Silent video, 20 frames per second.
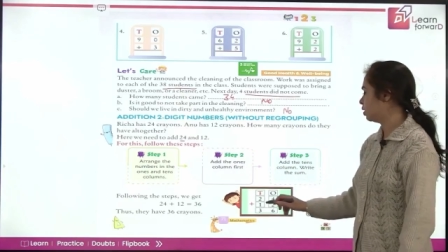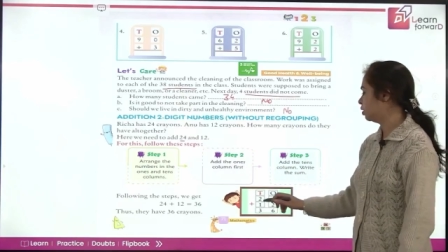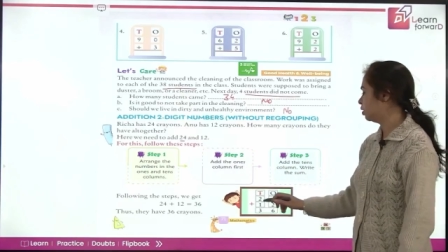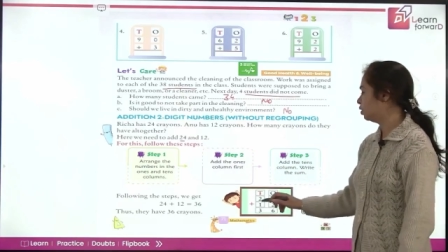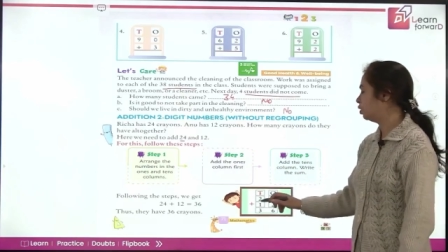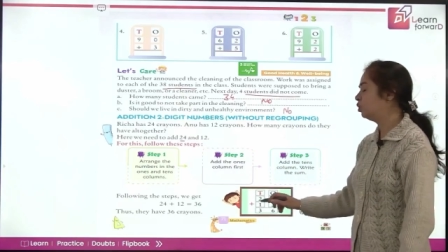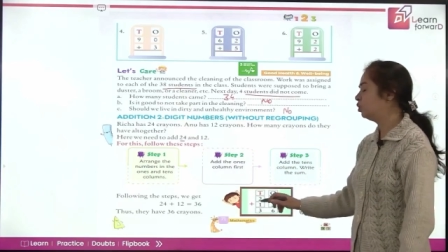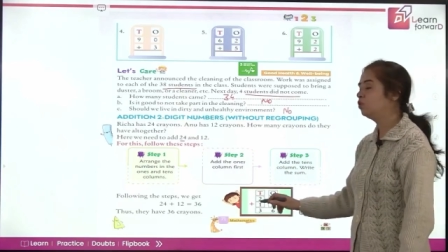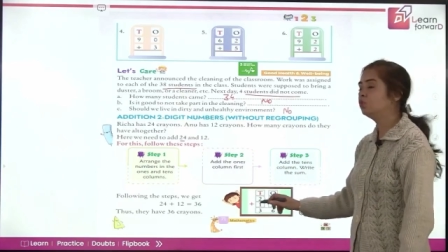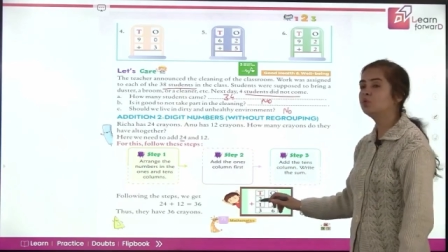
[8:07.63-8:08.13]

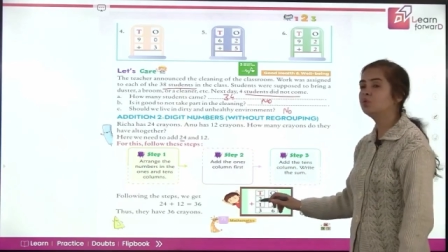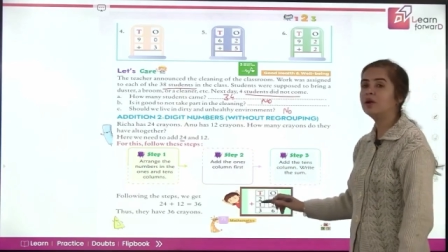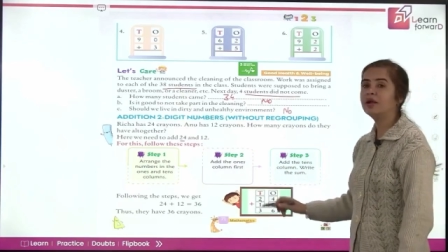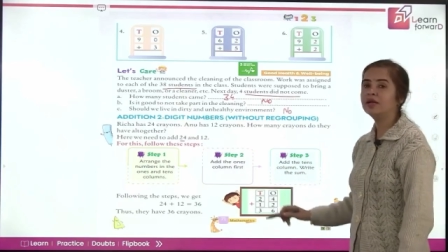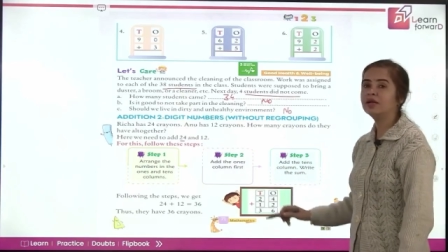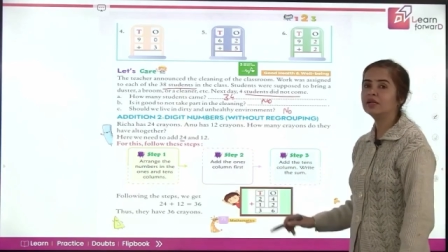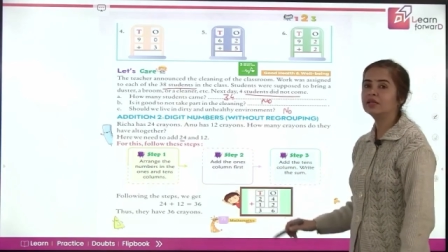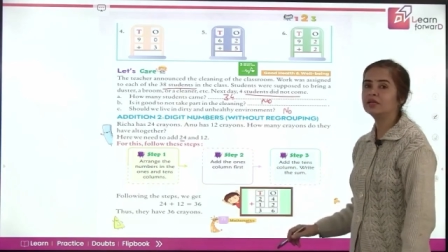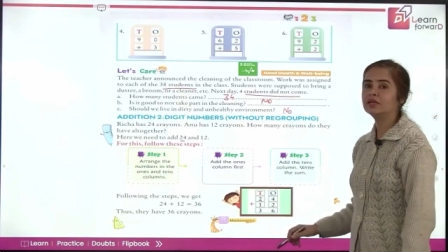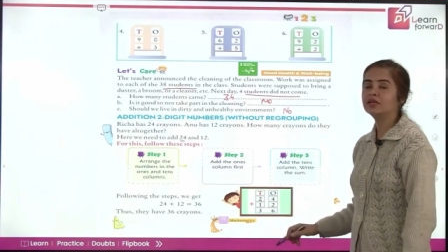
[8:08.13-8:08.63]
2 under
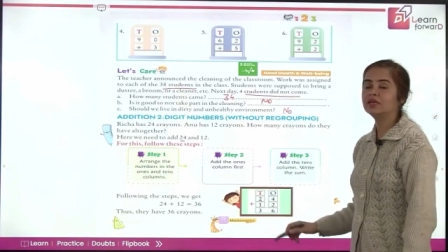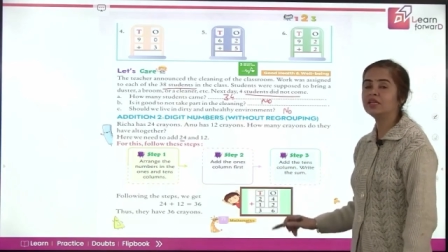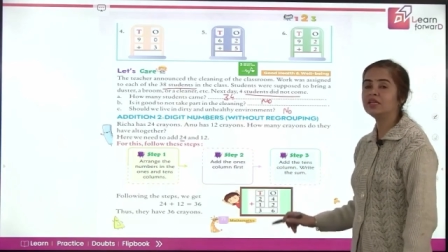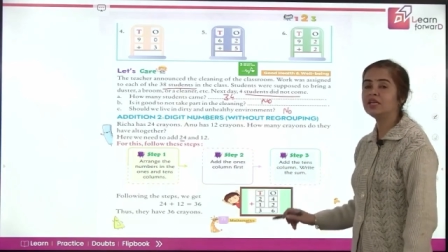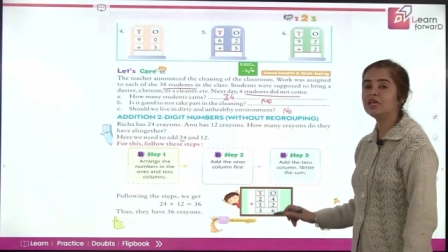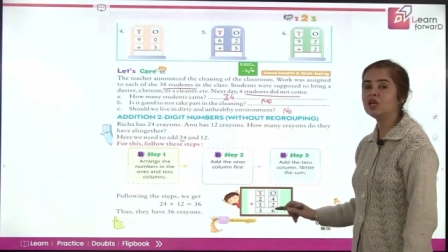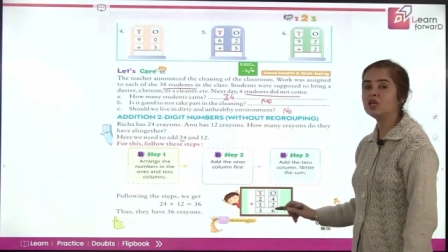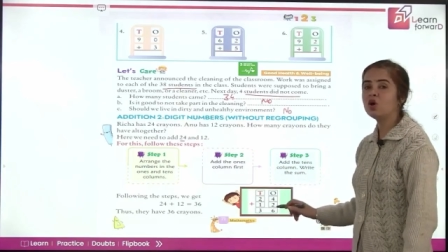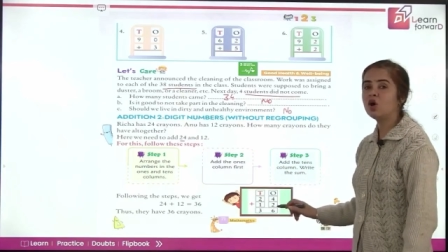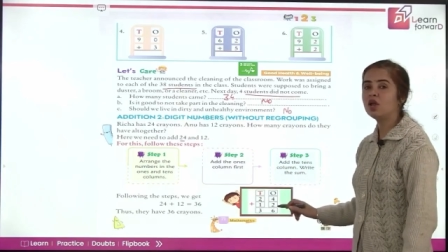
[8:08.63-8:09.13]
the T
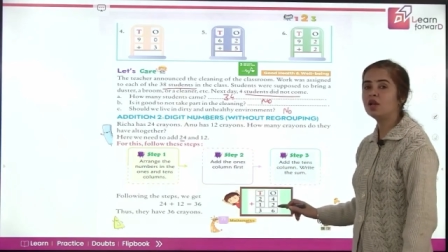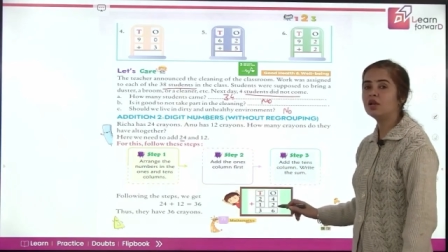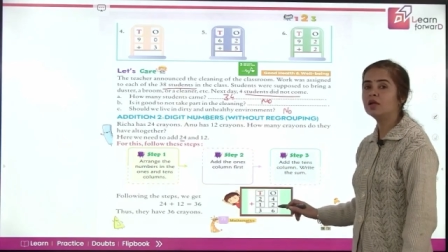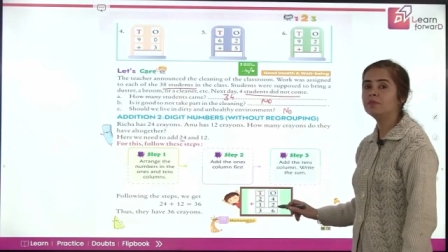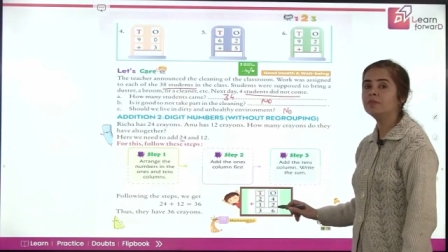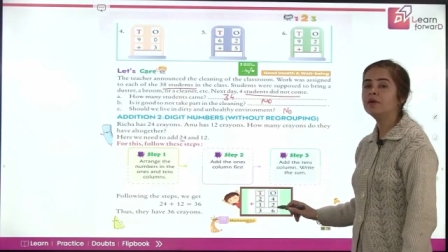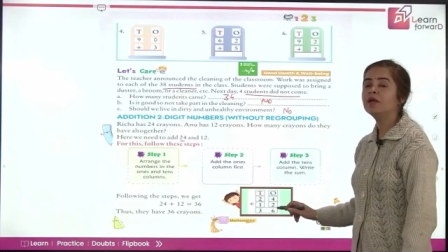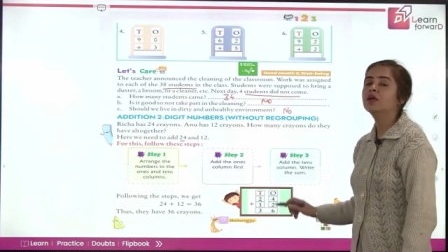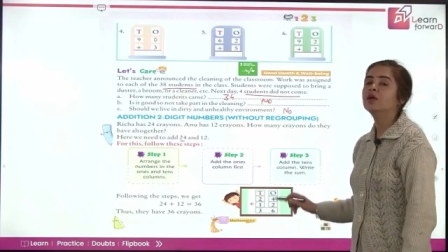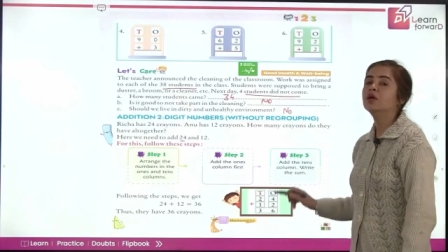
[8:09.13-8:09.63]
column,
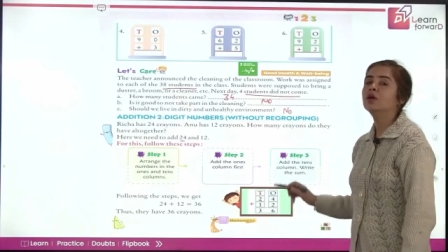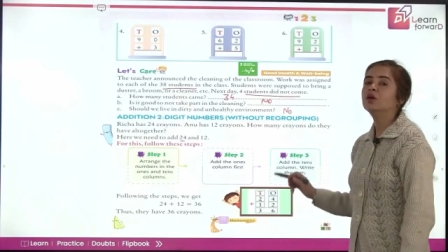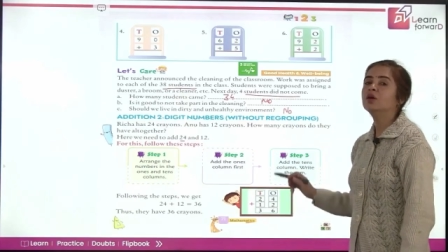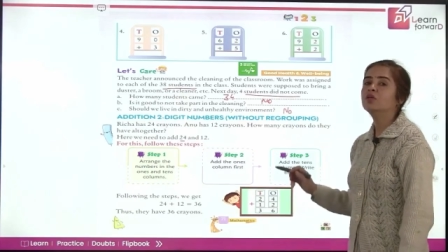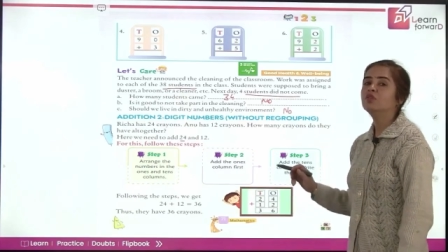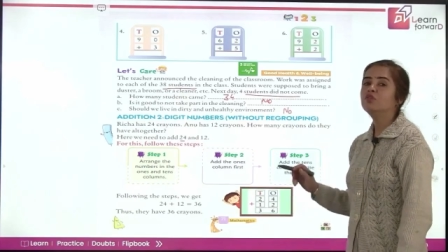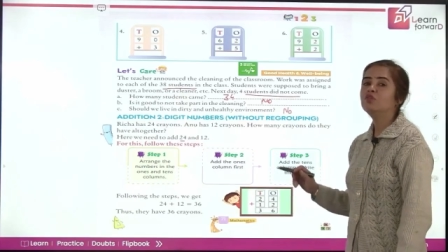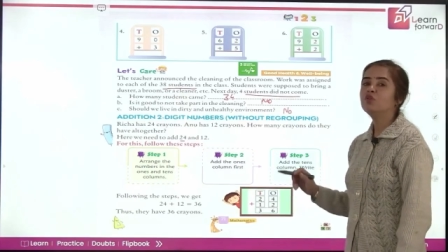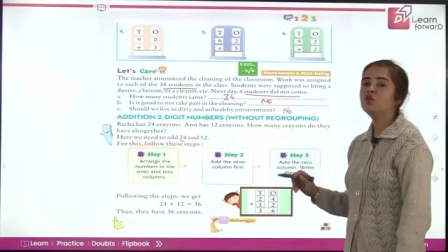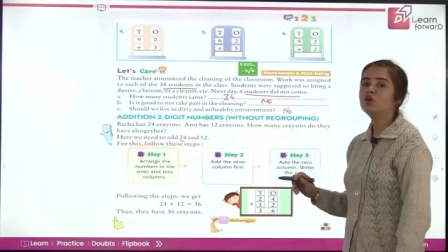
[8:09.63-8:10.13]

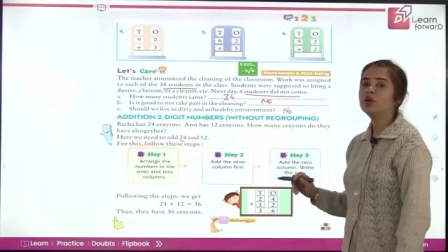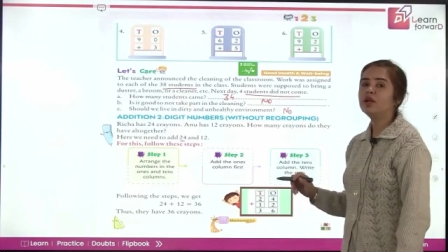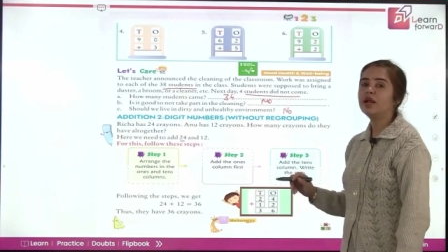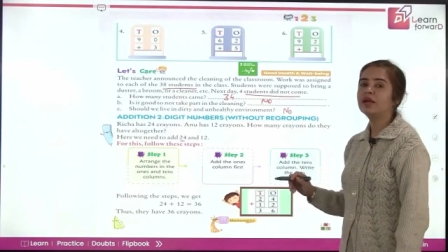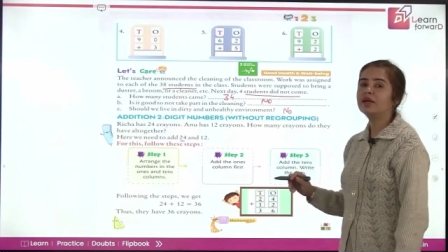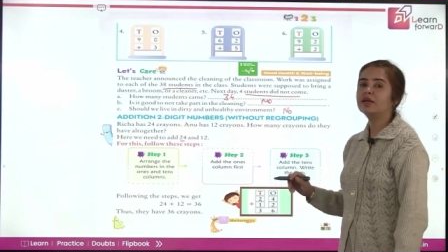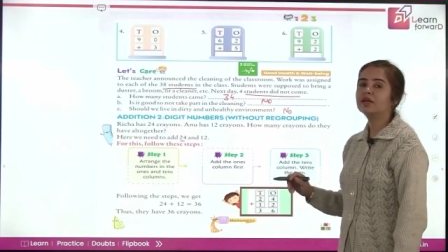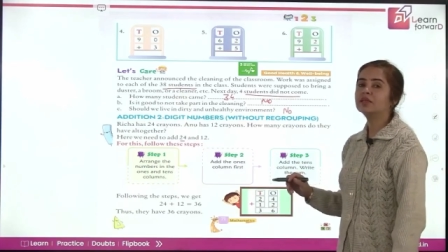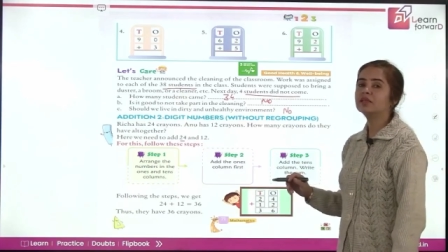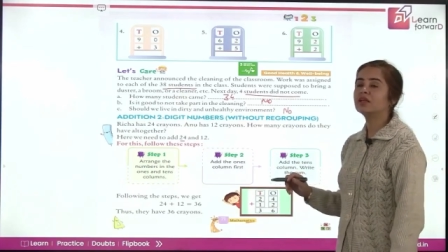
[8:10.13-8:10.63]
4 under
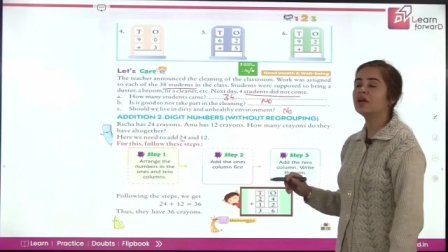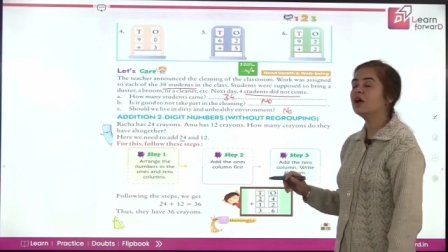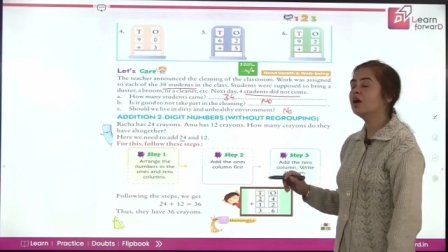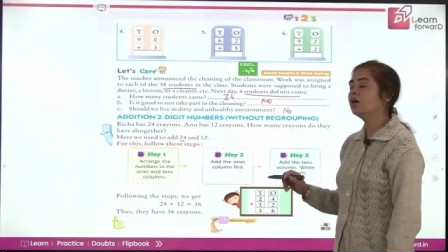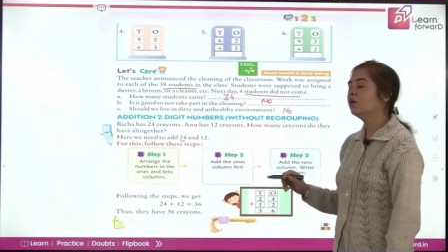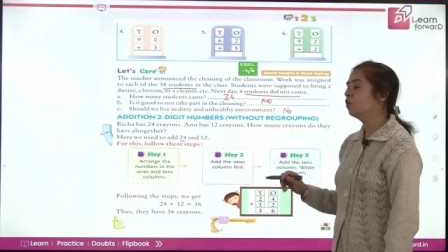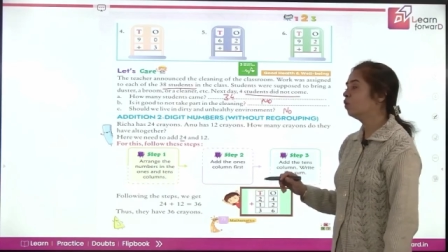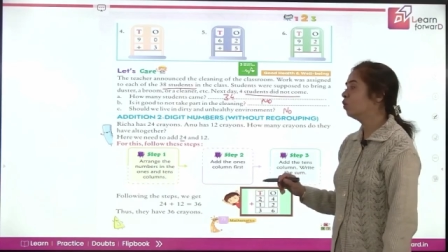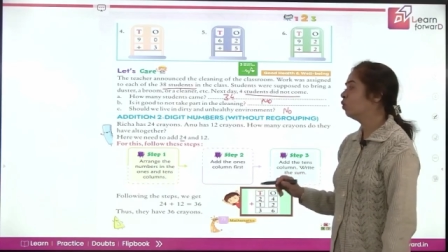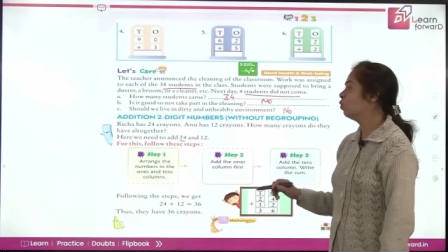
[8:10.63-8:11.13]
the
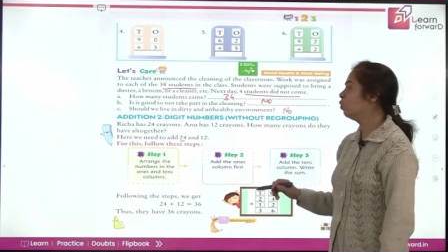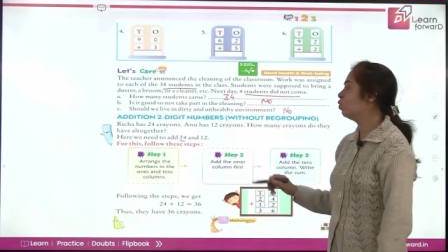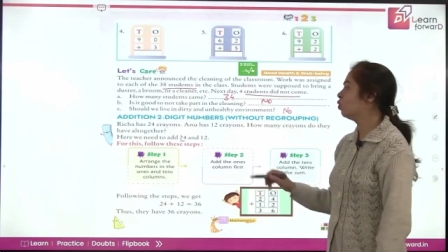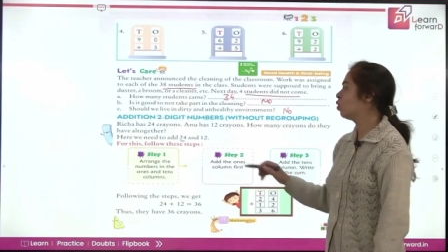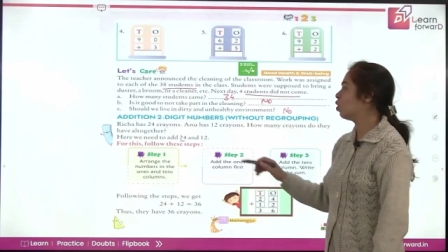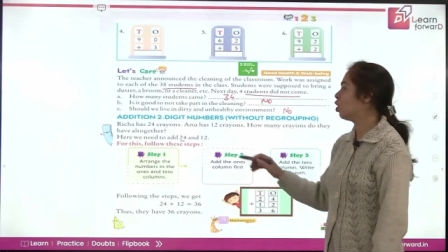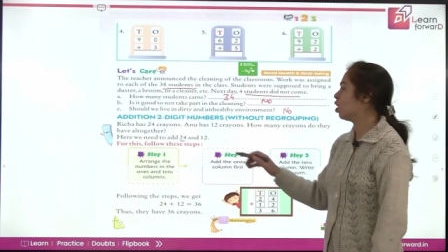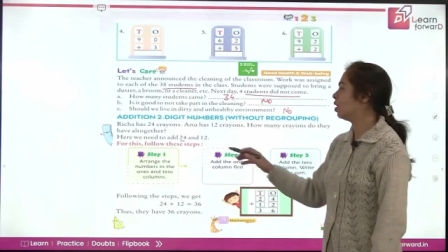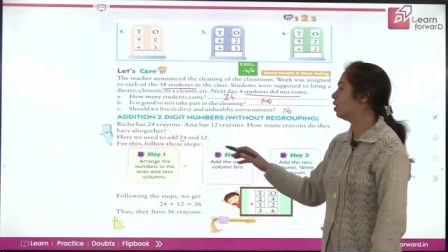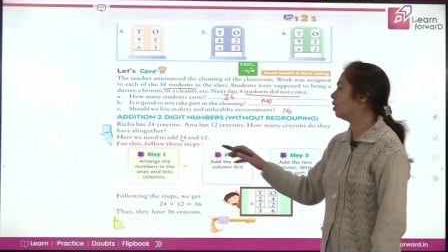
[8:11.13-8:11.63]
O
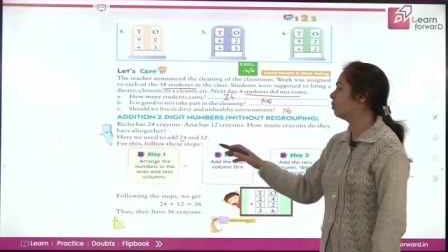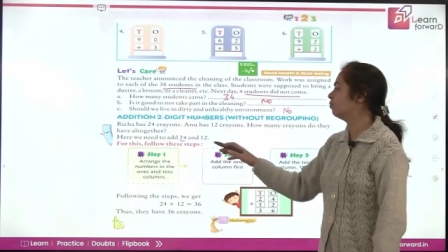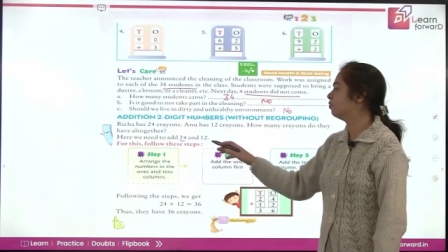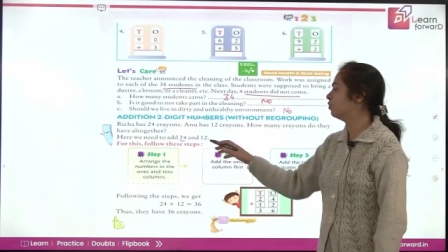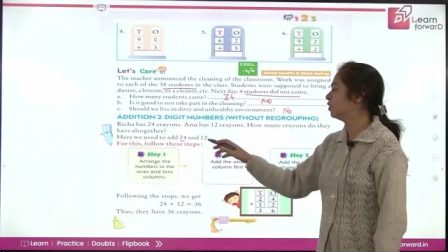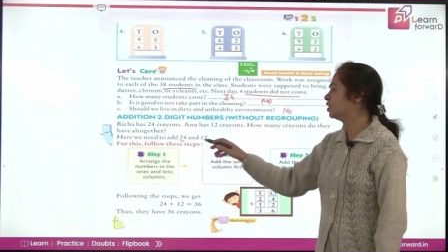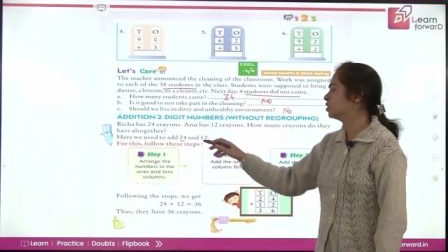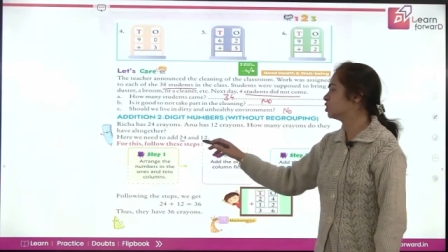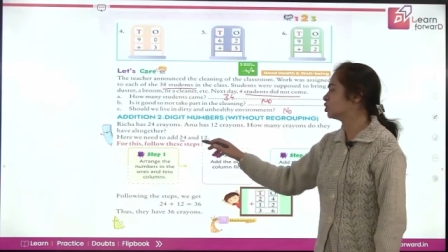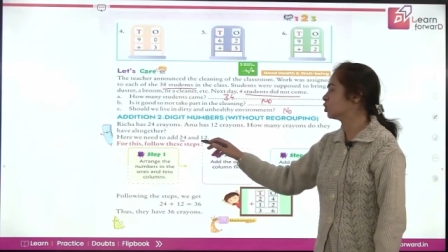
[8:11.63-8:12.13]
column,
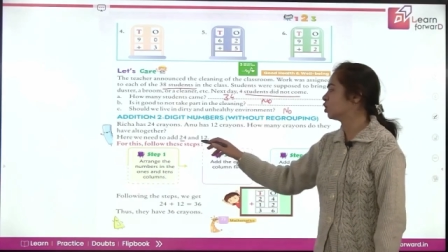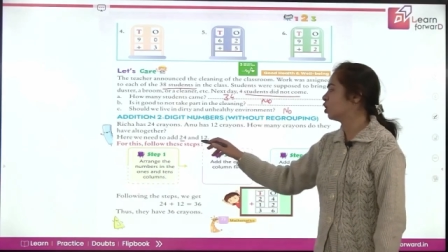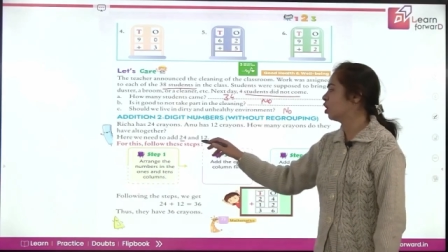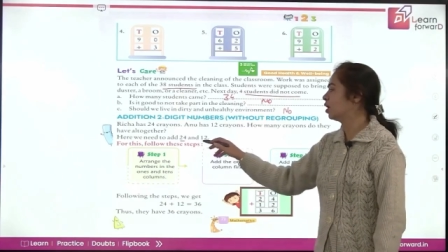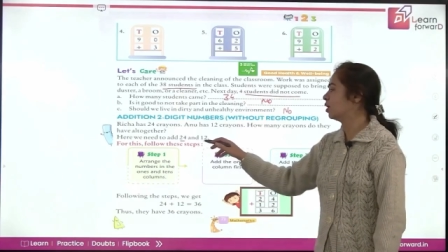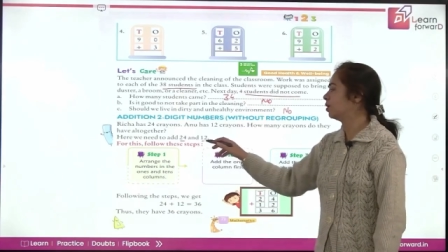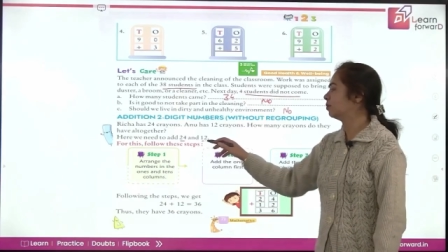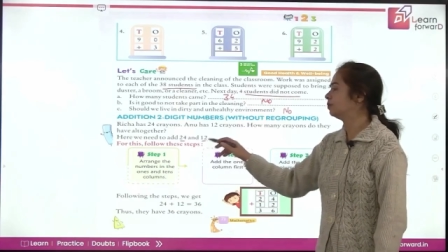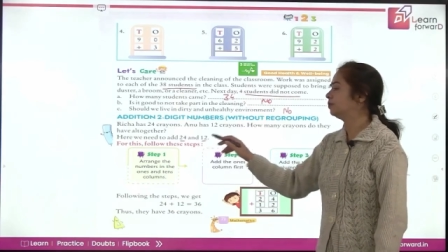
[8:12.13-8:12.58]
ones column.